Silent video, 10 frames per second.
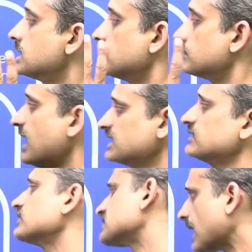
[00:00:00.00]
of the
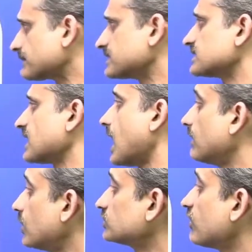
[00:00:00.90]
substance is the
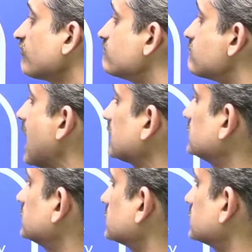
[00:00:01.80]
amount of matter